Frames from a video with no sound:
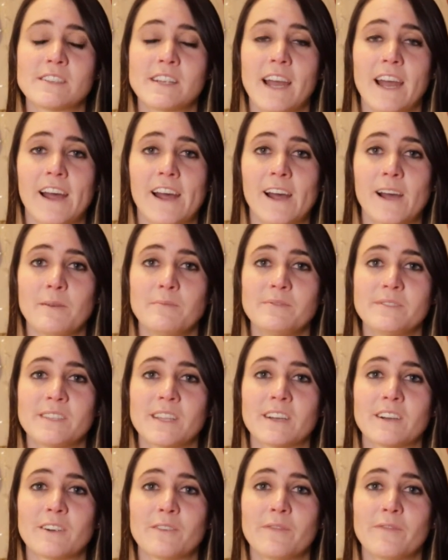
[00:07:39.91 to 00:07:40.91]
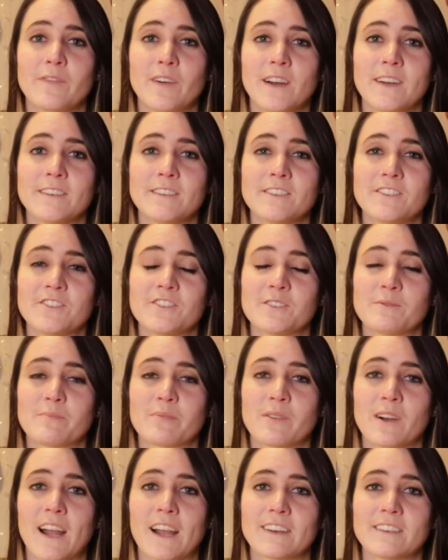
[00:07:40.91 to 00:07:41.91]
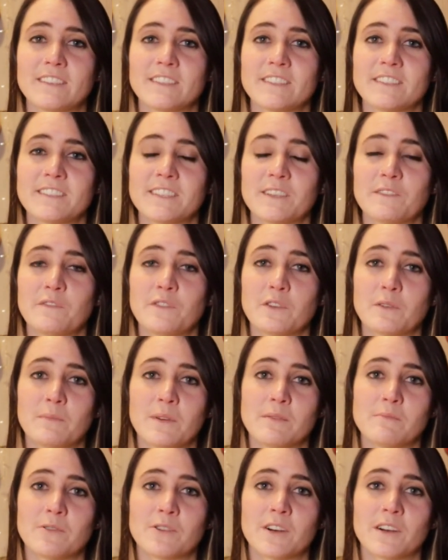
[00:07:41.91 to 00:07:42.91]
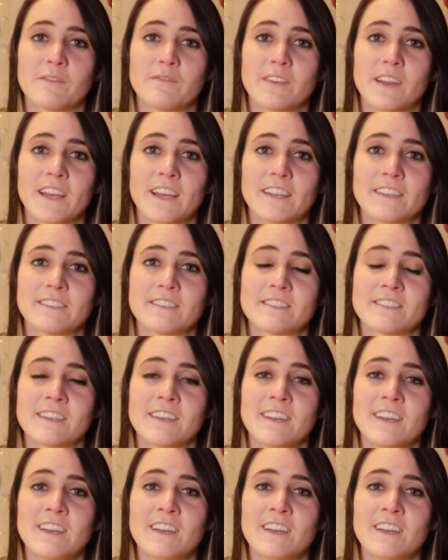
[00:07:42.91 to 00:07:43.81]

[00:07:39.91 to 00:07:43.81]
tabs that are fun to just practice if you're a bit more advanced,